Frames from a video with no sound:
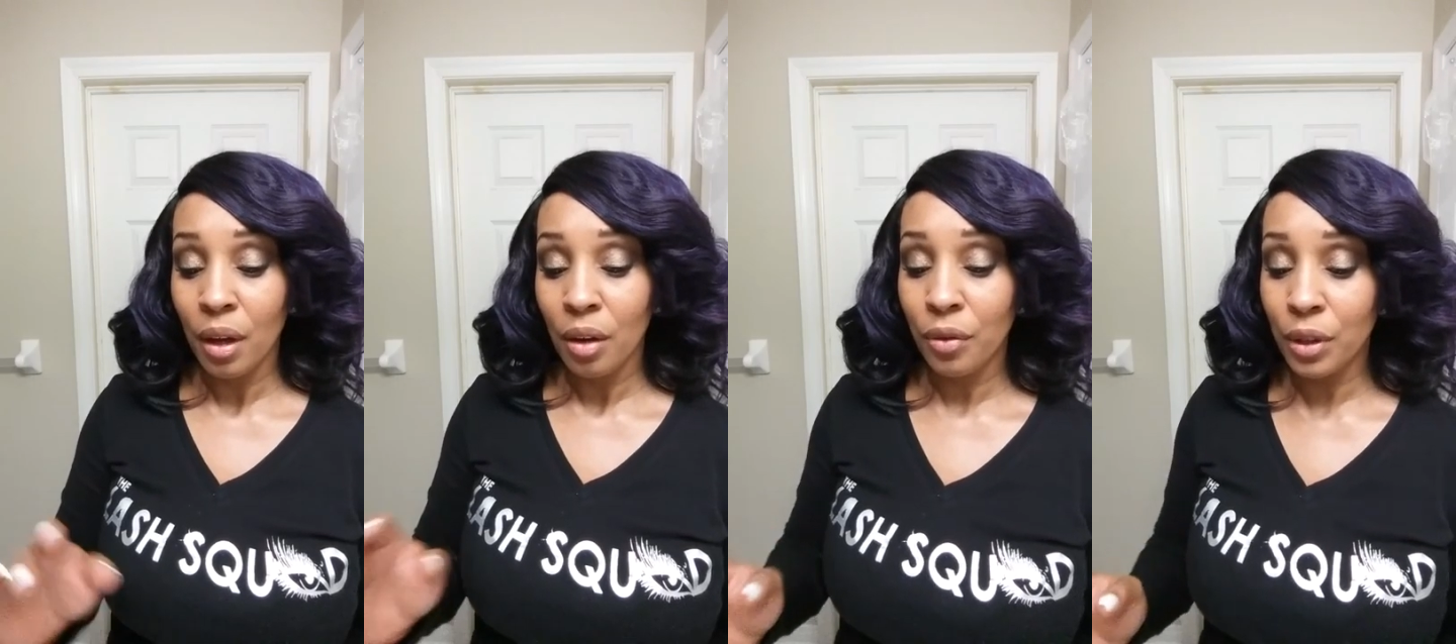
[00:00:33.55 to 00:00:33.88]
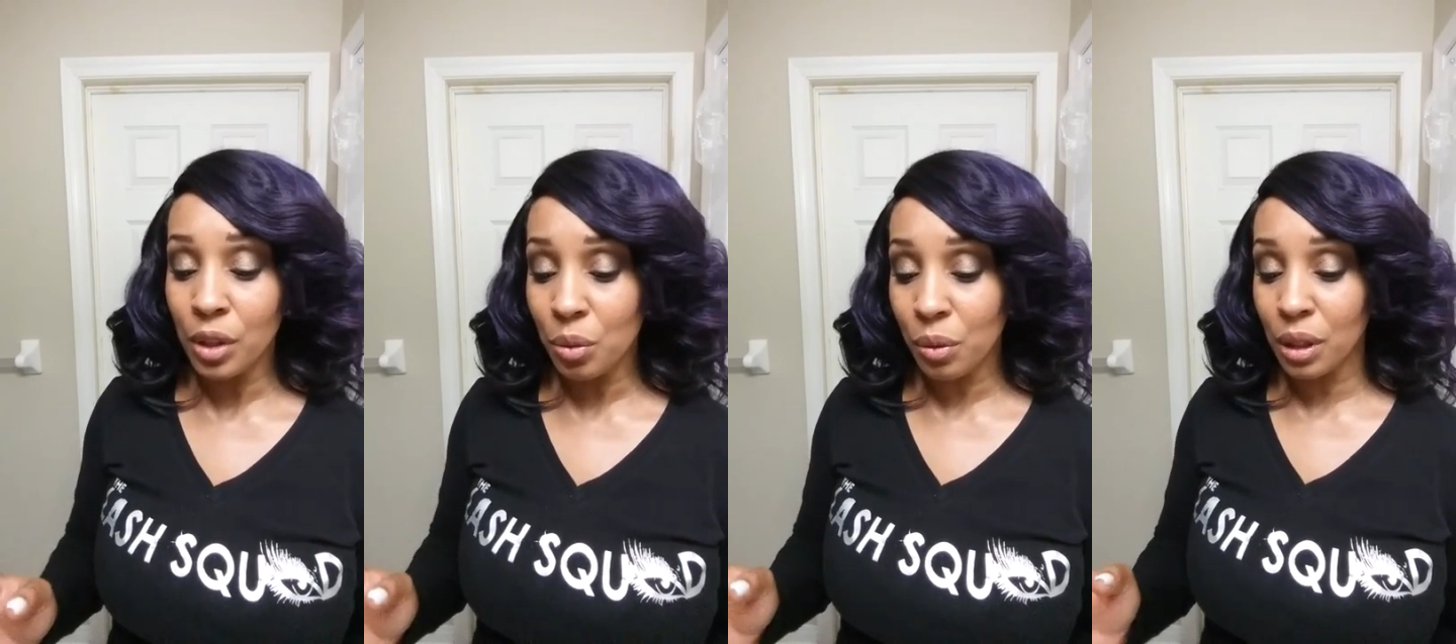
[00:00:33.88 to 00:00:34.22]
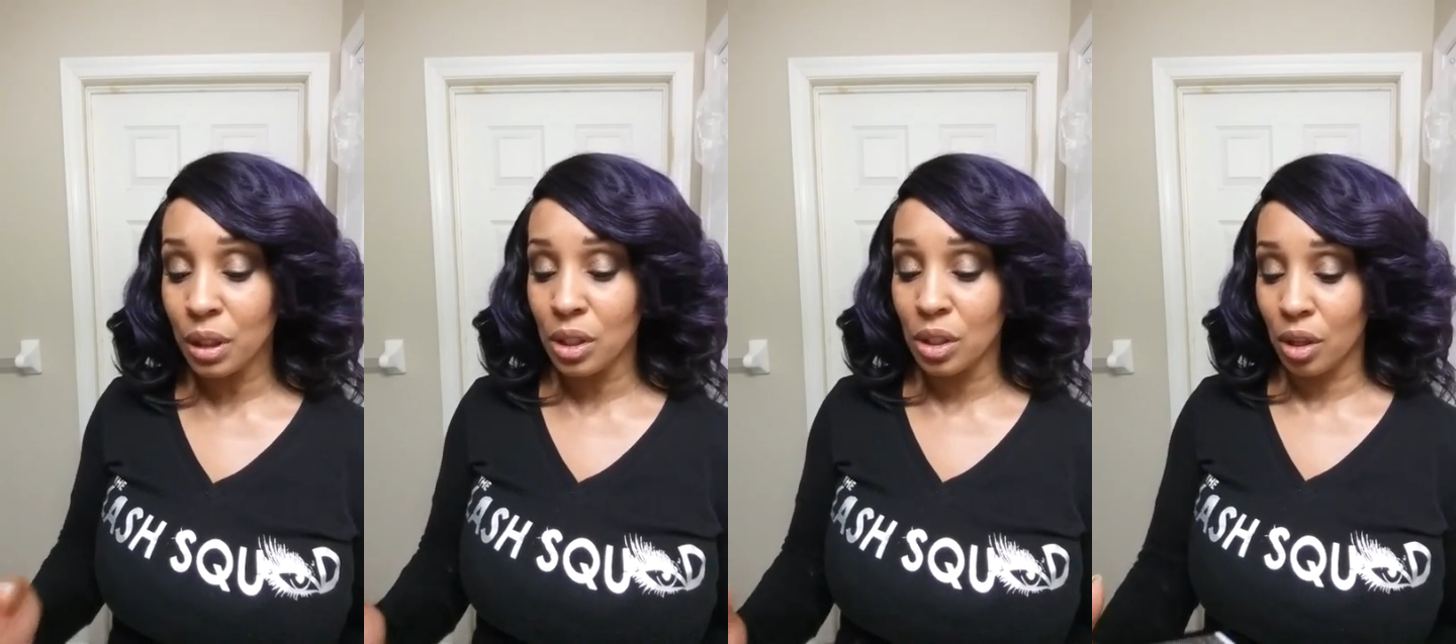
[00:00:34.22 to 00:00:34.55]
First, we're going
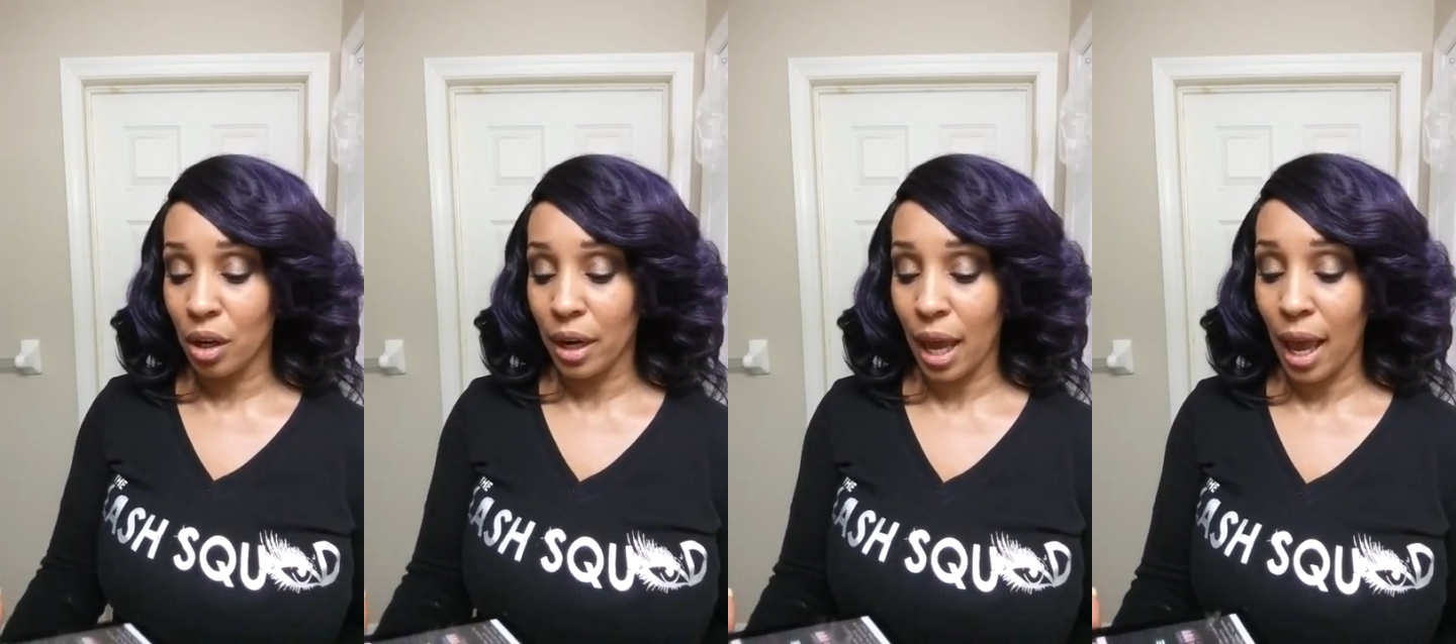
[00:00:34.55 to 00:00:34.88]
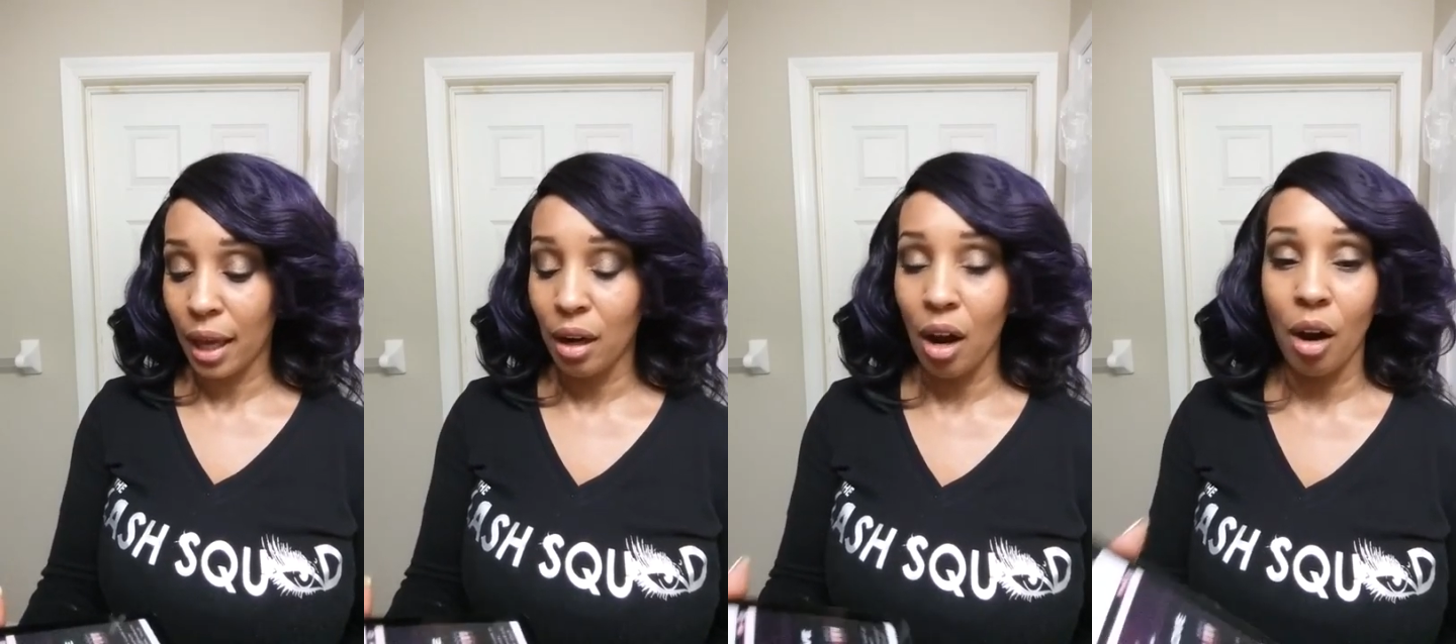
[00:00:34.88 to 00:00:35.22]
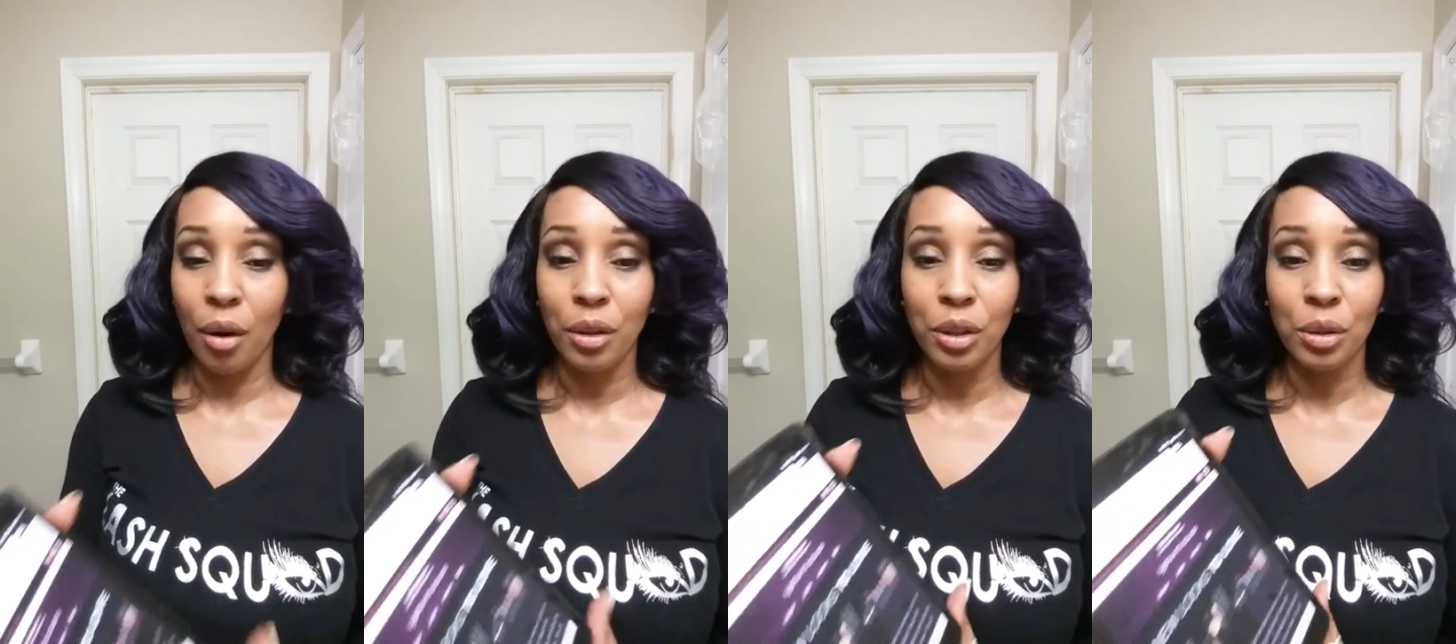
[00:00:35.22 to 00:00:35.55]
to start at
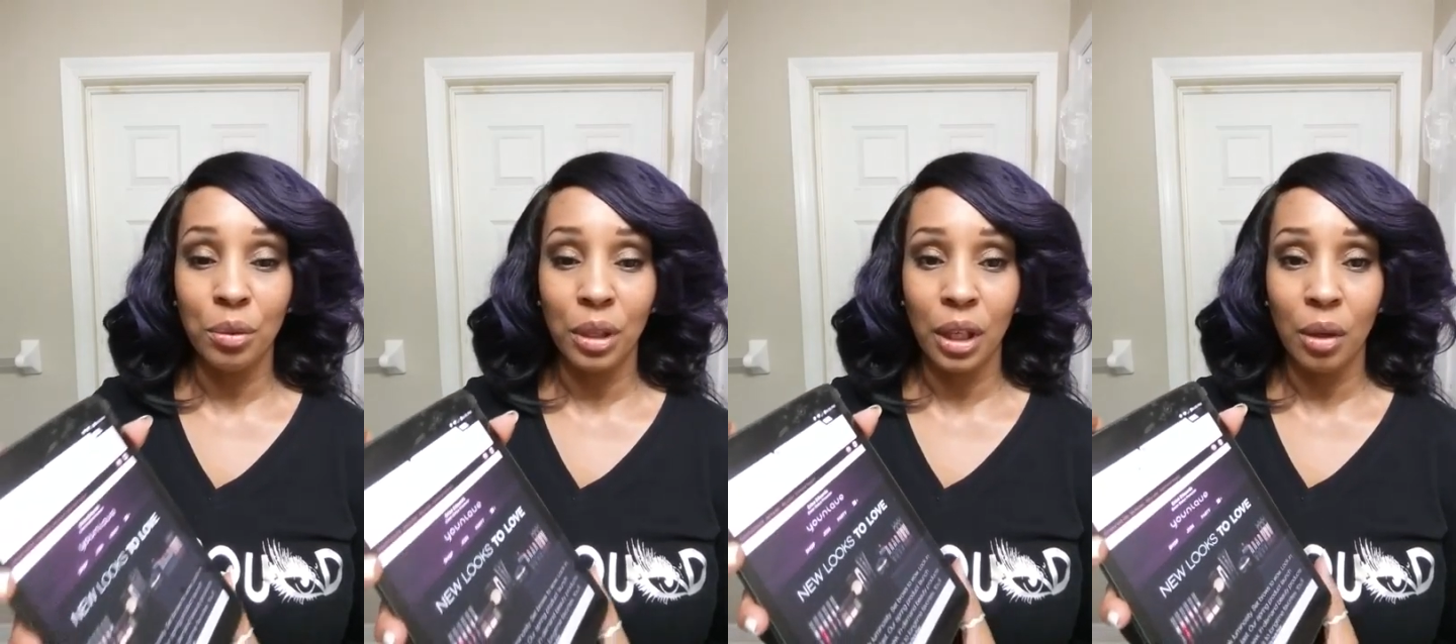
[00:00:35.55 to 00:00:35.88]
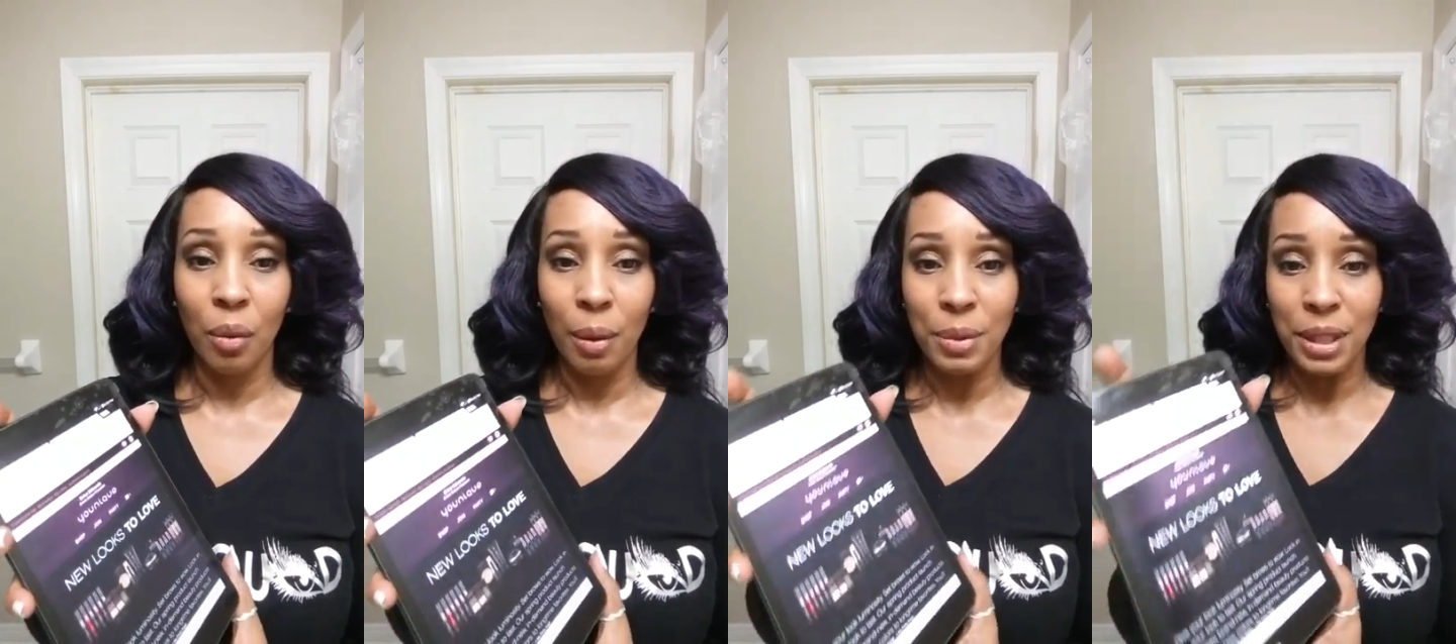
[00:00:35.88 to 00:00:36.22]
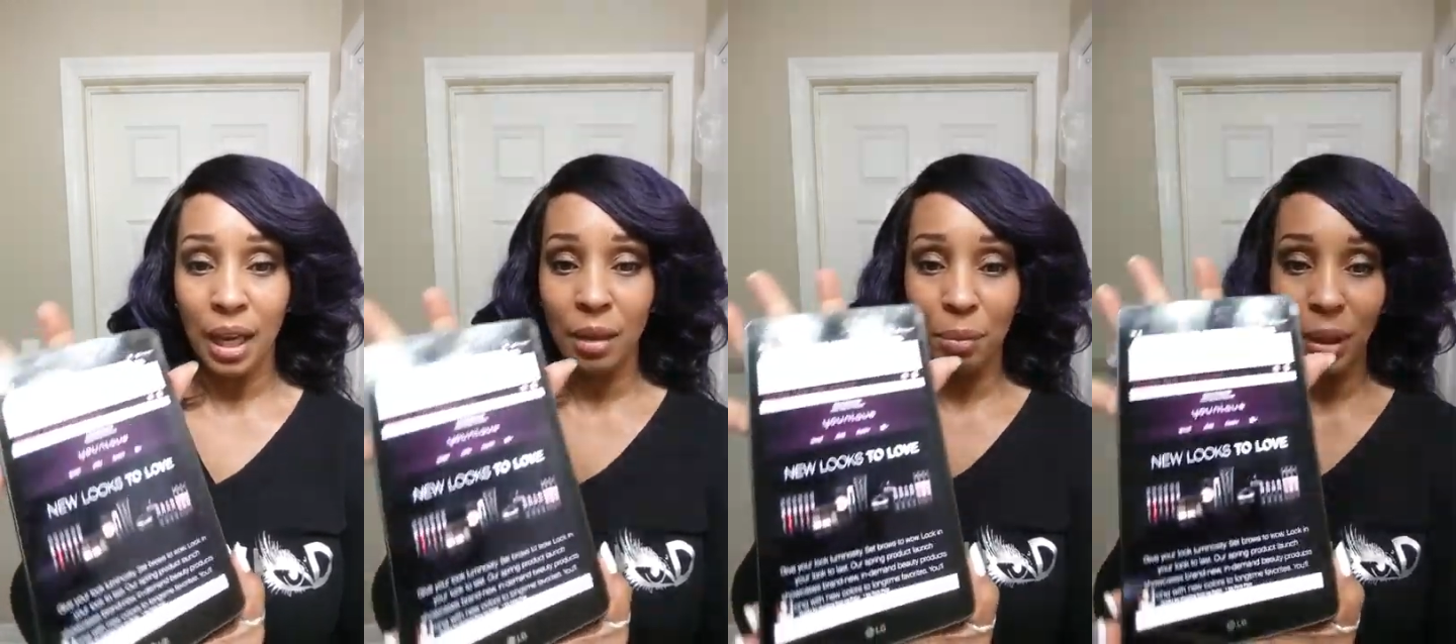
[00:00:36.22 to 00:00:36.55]
our Younique website